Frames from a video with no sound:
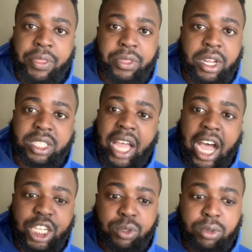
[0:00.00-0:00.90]
Then it's
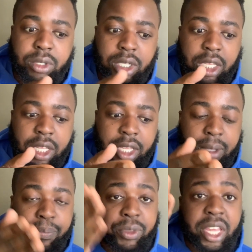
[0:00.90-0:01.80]
actually
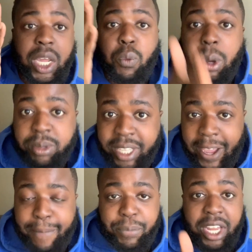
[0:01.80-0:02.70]
getting a
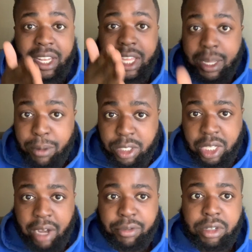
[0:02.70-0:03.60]
website and an email
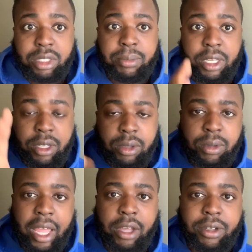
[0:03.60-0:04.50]
software to be
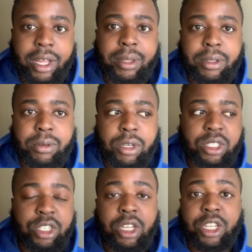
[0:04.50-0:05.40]
like
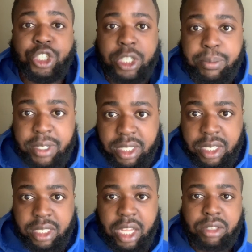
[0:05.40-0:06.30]
considered a legit
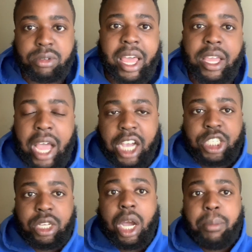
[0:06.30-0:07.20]
business and to like
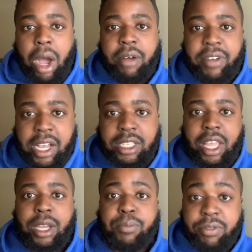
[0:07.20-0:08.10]
actually come off as
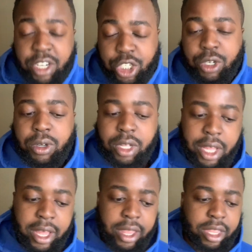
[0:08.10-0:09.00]
like a professional.
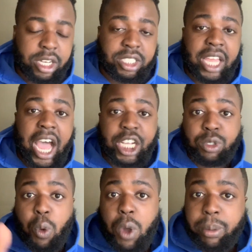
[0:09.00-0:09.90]
Then it's the
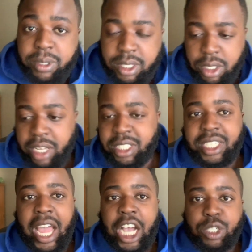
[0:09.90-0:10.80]
actual website, and then it's
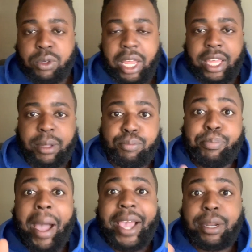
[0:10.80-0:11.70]
the actual like
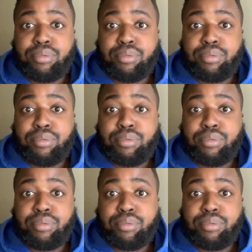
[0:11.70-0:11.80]
buying the